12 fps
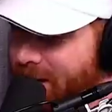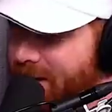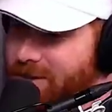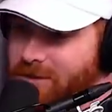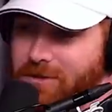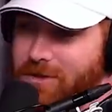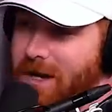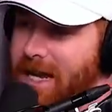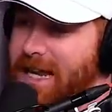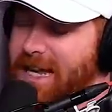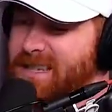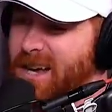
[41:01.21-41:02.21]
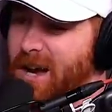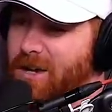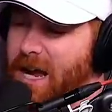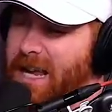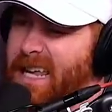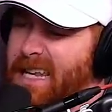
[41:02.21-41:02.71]
I'm like you, dude. I guessed a
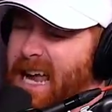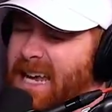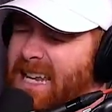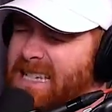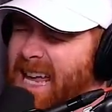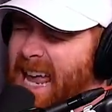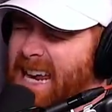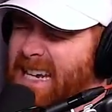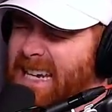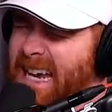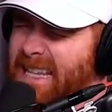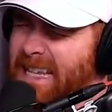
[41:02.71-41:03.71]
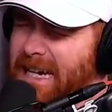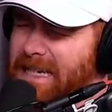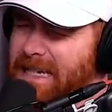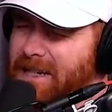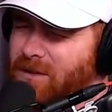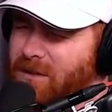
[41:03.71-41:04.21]
hundred. I get. I guessed 80. I think I
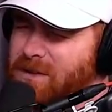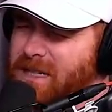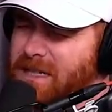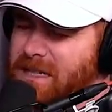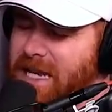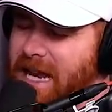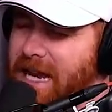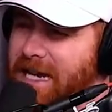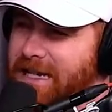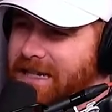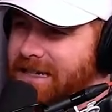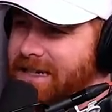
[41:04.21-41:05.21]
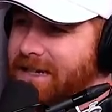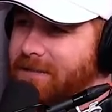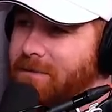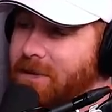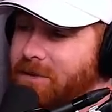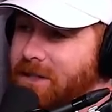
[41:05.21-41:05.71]
said to him 60 to 80
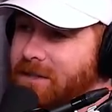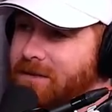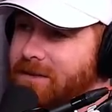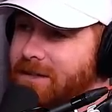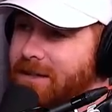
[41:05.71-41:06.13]
million.